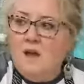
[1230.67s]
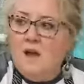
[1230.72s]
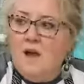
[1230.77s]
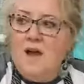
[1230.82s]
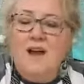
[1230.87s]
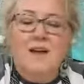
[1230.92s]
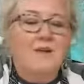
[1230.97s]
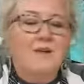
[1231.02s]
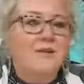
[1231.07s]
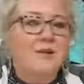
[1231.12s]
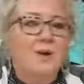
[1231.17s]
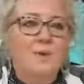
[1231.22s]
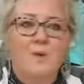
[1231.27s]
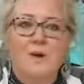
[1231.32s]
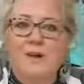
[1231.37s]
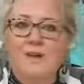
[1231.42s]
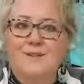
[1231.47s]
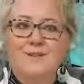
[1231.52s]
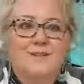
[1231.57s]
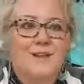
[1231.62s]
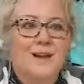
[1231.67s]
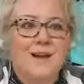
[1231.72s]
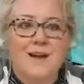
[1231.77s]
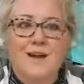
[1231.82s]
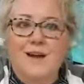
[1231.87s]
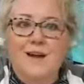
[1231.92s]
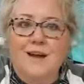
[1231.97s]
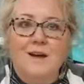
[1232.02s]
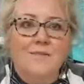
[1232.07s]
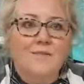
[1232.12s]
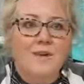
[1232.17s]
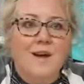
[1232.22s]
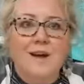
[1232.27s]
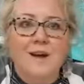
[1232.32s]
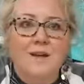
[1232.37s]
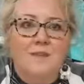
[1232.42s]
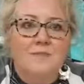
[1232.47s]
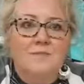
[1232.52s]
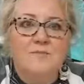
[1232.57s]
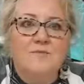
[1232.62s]
I don't know what else I
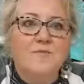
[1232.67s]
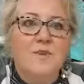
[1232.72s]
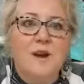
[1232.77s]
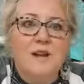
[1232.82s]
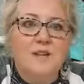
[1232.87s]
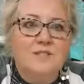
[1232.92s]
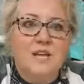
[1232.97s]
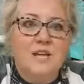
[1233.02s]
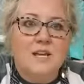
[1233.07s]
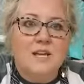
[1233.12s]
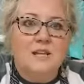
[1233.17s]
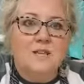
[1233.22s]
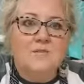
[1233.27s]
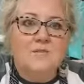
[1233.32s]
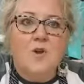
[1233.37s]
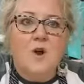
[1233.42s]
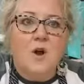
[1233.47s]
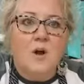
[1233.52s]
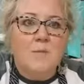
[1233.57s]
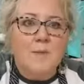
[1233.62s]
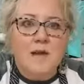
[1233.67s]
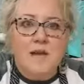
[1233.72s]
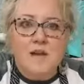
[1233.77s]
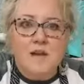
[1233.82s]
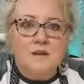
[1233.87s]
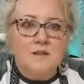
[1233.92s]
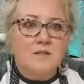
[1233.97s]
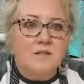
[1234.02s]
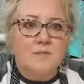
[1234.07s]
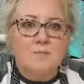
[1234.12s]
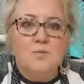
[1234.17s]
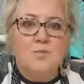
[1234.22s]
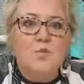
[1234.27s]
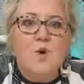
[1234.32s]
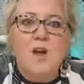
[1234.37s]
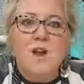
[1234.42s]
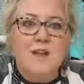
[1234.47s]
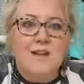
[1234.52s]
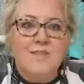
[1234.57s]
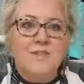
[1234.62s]
have. Fresh eggs, farmhouse,
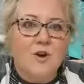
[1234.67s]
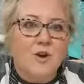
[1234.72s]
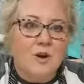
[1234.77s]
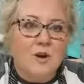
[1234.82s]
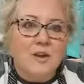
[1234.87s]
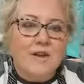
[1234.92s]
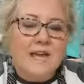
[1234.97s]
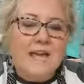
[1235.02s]
whatever.